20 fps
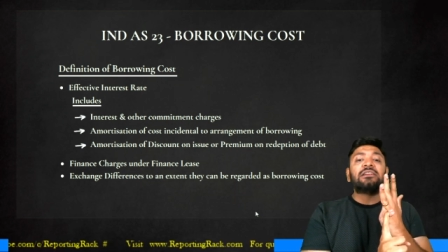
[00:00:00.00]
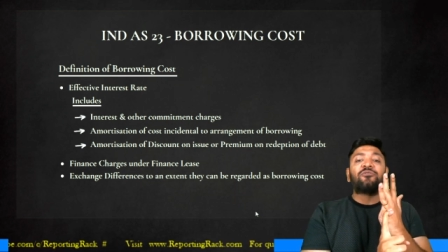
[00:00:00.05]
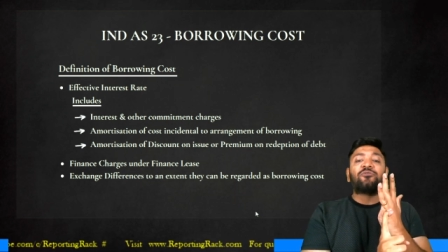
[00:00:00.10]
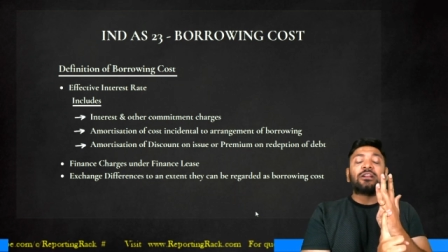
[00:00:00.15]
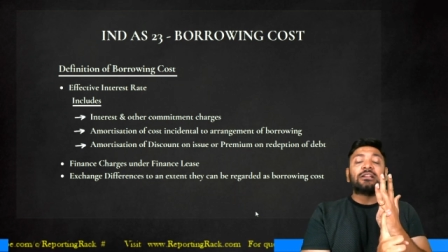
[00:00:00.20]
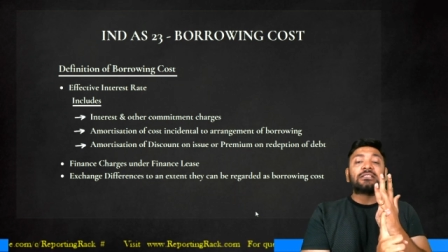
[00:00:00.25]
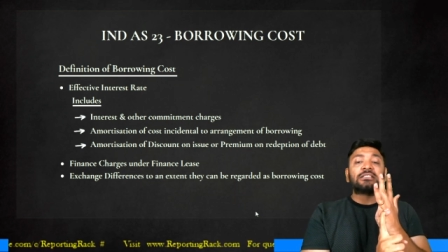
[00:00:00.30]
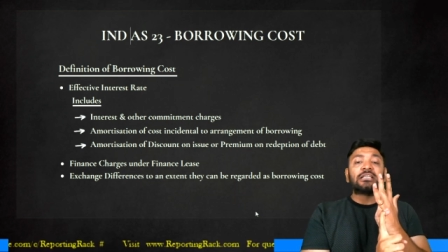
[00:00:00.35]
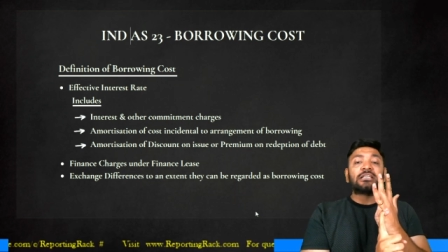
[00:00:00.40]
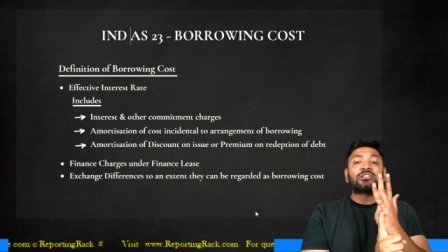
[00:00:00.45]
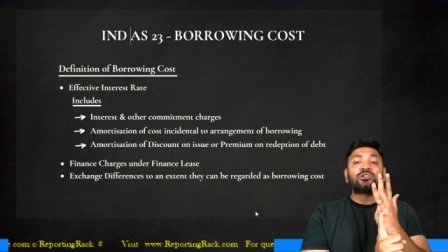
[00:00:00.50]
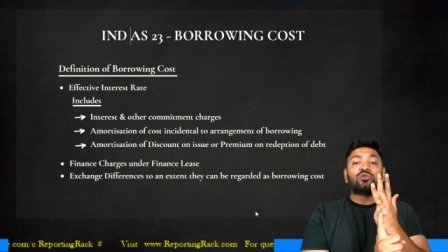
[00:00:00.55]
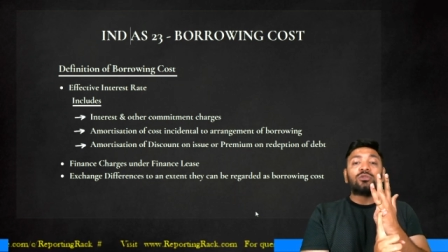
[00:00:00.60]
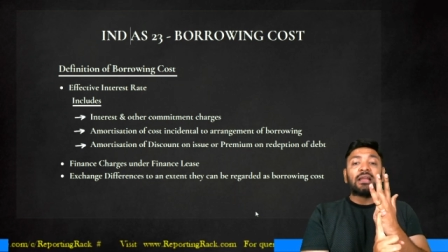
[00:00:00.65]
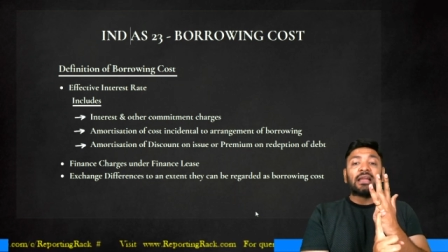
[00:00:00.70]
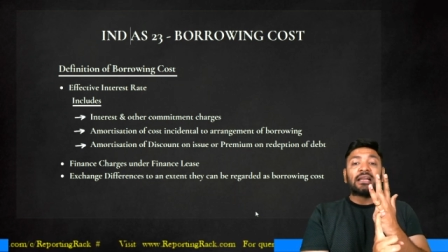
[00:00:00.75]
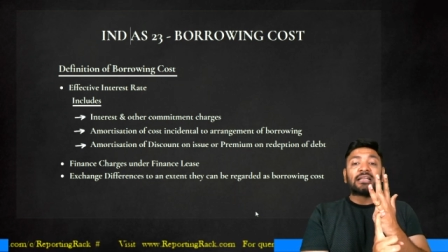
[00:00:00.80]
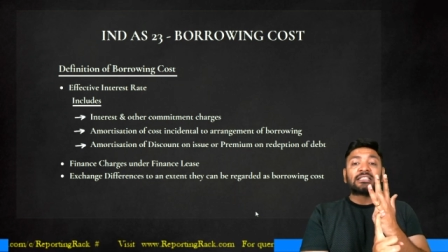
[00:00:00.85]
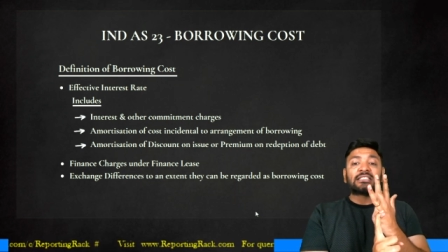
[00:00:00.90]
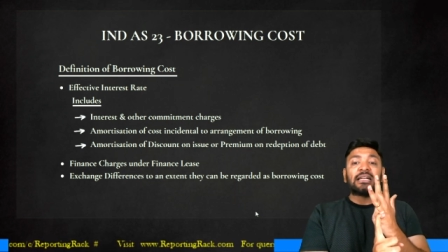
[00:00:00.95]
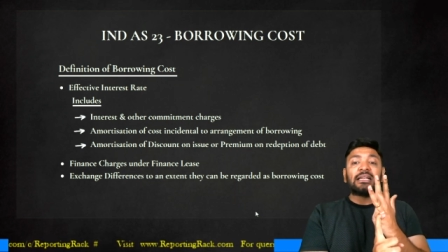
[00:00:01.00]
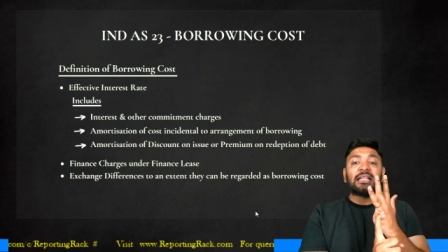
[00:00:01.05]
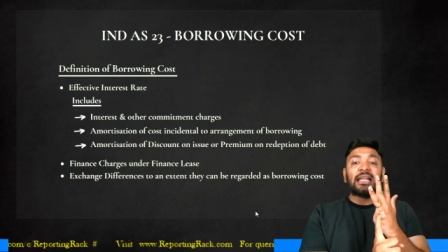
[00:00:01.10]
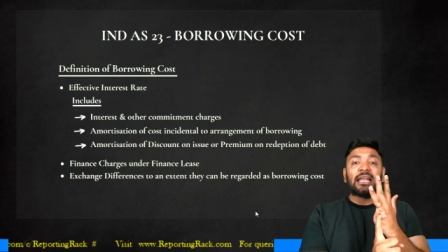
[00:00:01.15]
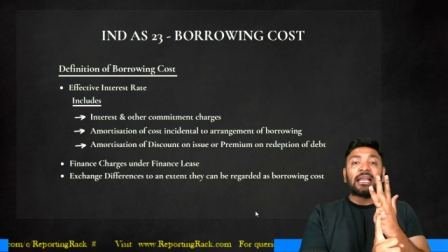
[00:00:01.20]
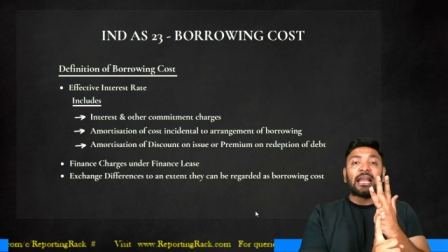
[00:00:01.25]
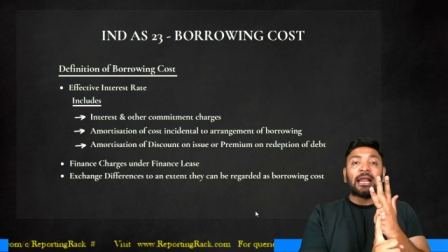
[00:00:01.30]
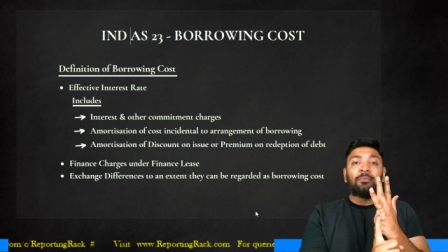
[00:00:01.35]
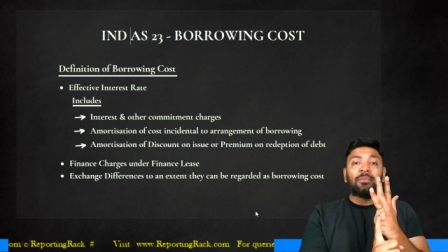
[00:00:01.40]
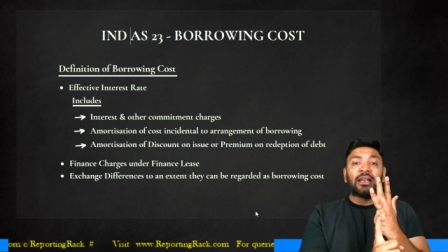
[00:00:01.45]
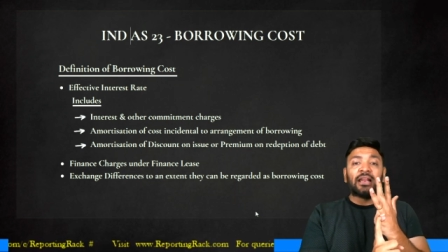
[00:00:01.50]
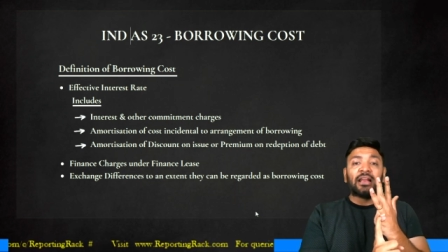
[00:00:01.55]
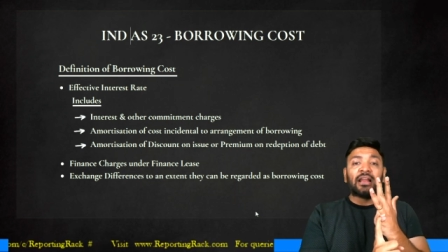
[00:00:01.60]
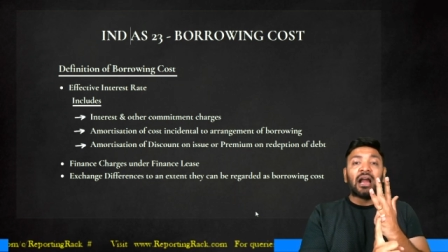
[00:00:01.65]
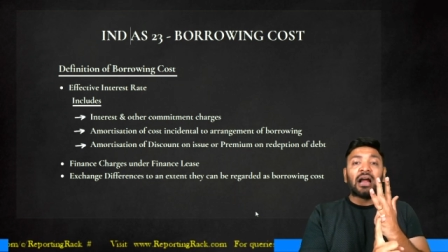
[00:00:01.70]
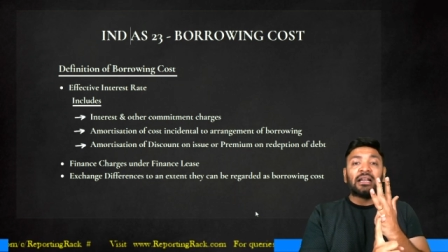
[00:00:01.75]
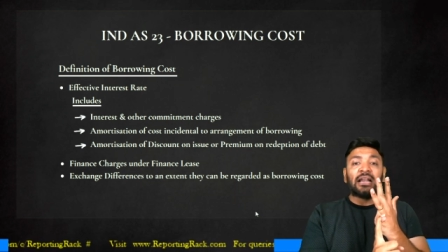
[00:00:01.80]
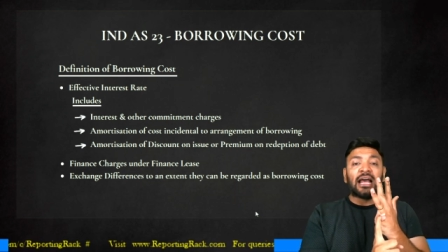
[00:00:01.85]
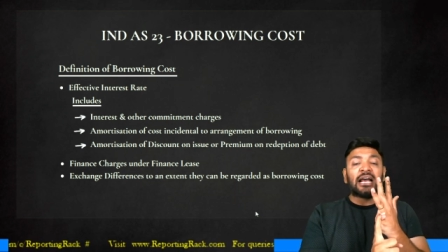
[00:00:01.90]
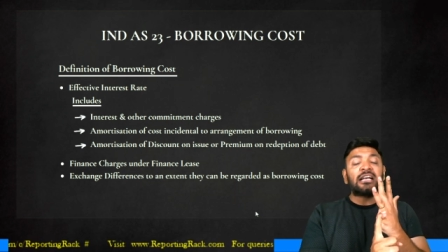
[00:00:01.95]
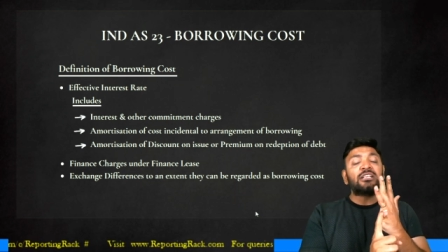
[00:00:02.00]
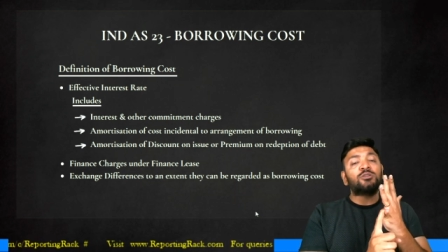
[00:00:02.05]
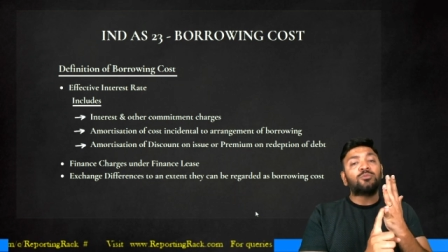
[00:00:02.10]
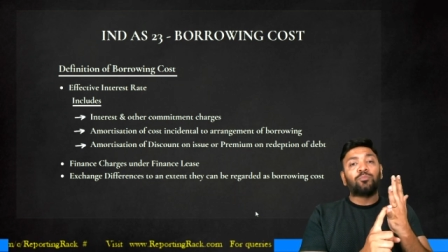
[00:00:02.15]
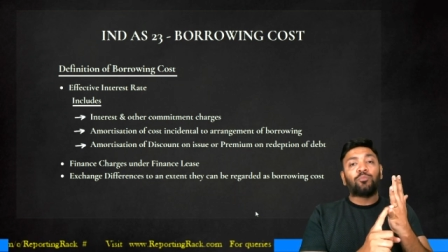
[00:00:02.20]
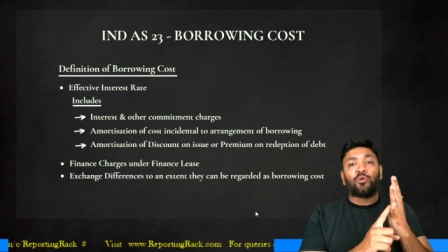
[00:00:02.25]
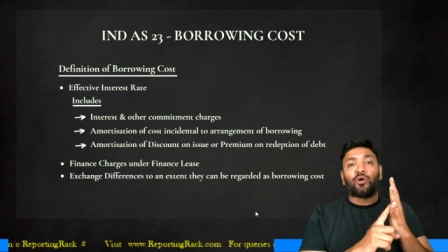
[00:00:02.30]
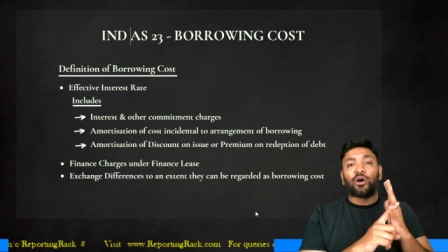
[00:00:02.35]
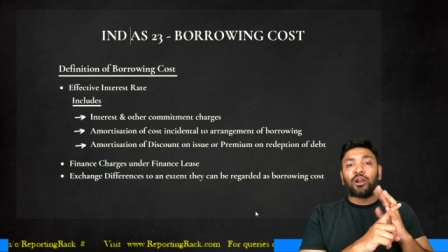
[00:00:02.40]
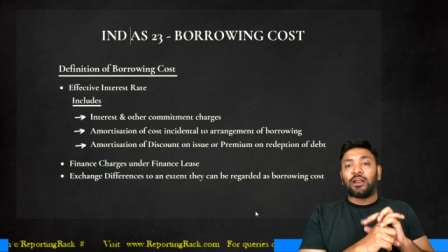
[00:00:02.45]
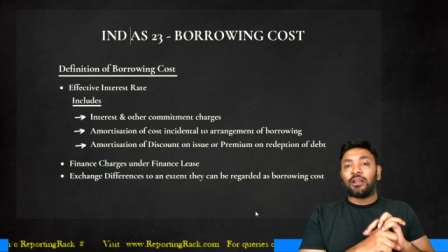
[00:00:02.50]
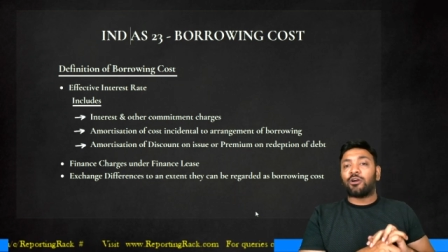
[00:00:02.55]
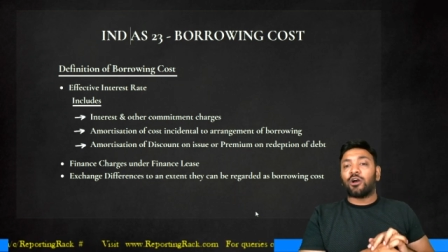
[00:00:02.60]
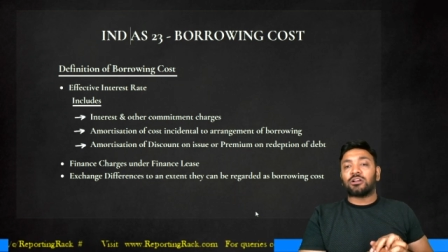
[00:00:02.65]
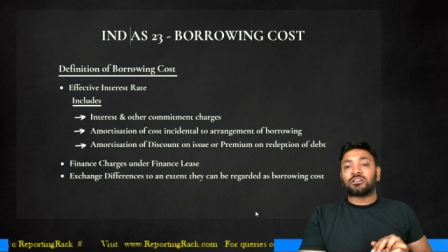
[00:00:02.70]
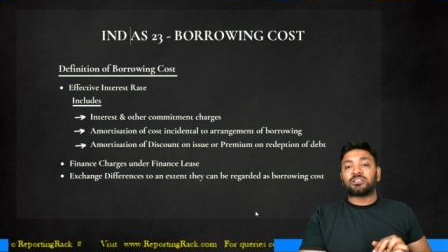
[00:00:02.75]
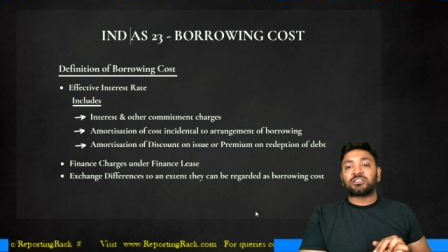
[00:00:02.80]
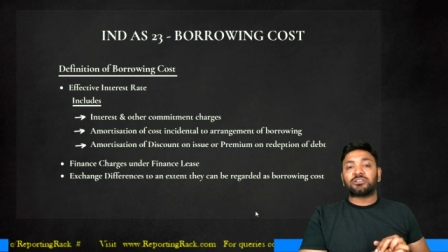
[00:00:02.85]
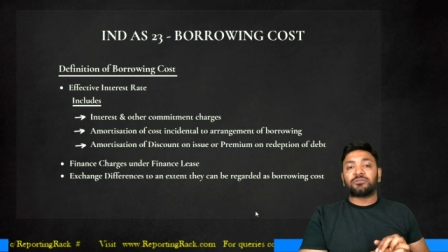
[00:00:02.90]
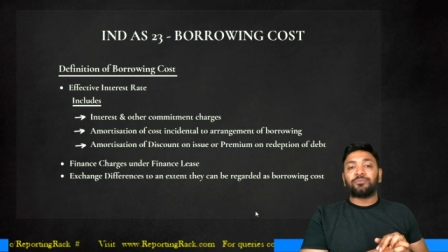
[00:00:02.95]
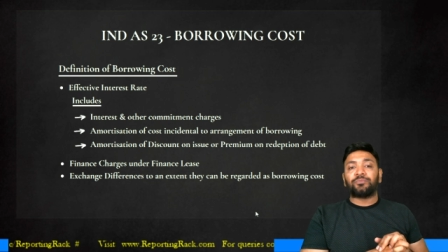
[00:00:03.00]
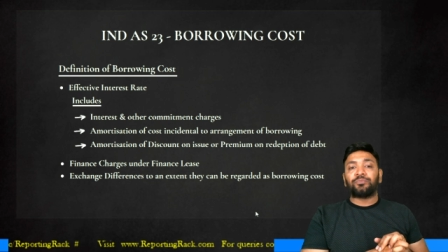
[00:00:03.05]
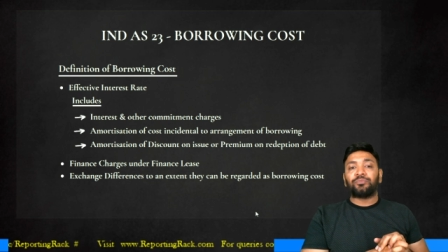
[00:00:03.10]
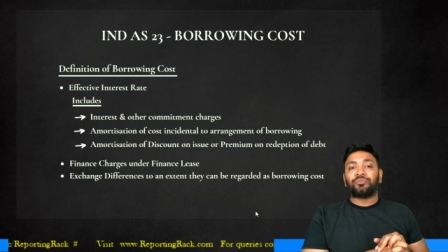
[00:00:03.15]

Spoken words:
differences to the extent they can be regarded as borrowing cost.